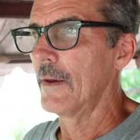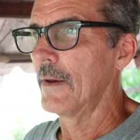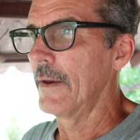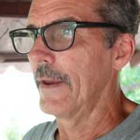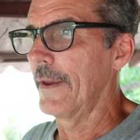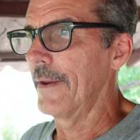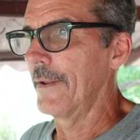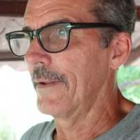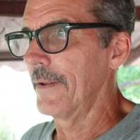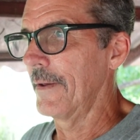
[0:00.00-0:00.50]

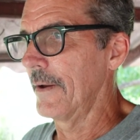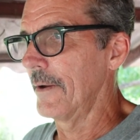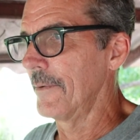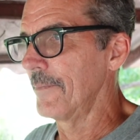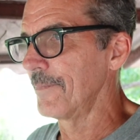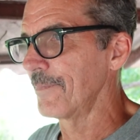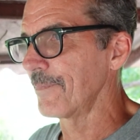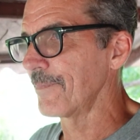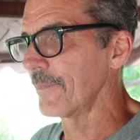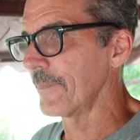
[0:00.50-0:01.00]
And
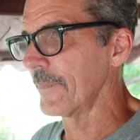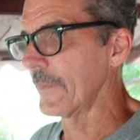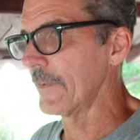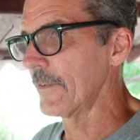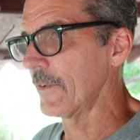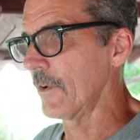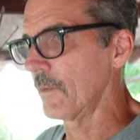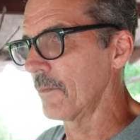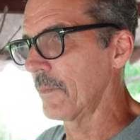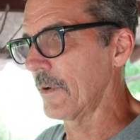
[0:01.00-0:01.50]

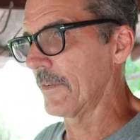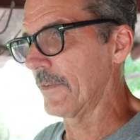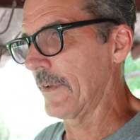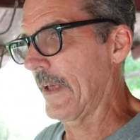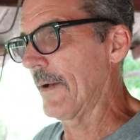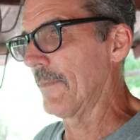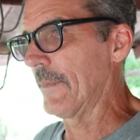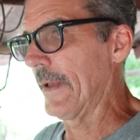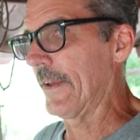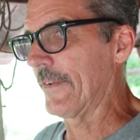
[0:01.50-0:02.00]
so because it
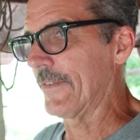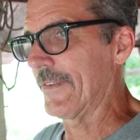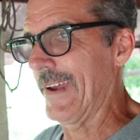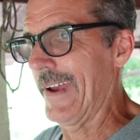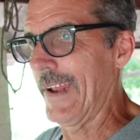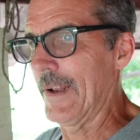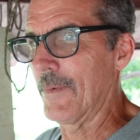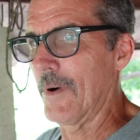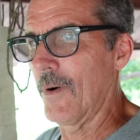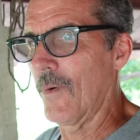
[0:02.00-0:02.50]
happened last
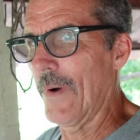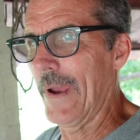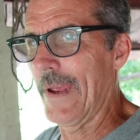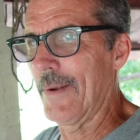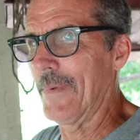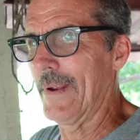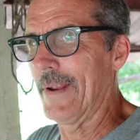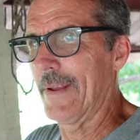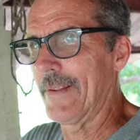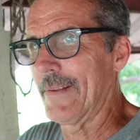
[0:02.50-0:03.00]
night, I'm all, wait a
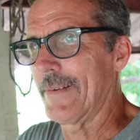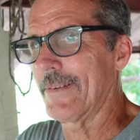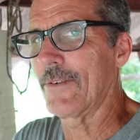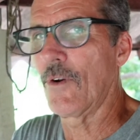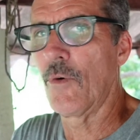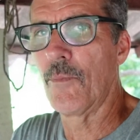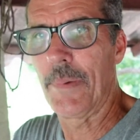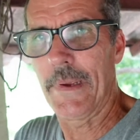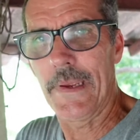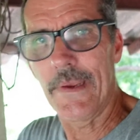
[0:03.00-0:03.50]
minute, there's
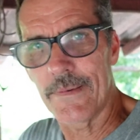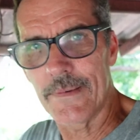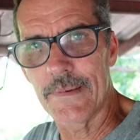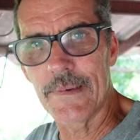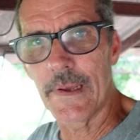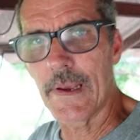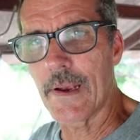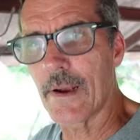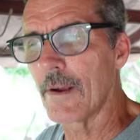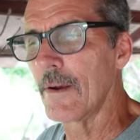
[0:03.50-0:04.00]
no bees in
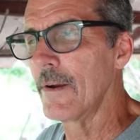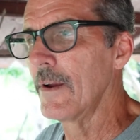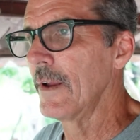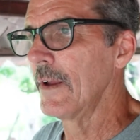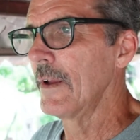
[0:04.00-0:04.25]
here.